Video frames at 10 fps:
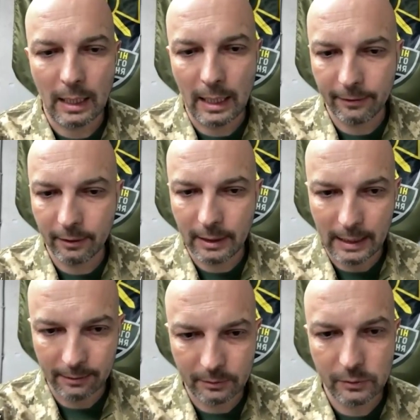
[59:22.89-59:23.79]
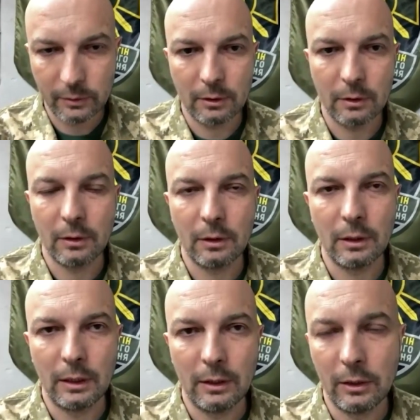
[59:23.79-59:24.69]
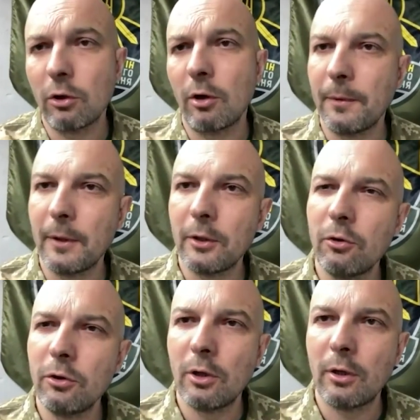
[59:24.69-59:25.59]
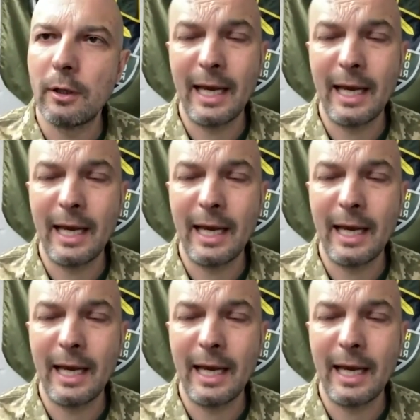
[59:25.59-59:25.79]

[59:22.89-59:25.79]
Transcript: uh, other countries uh, in European Union.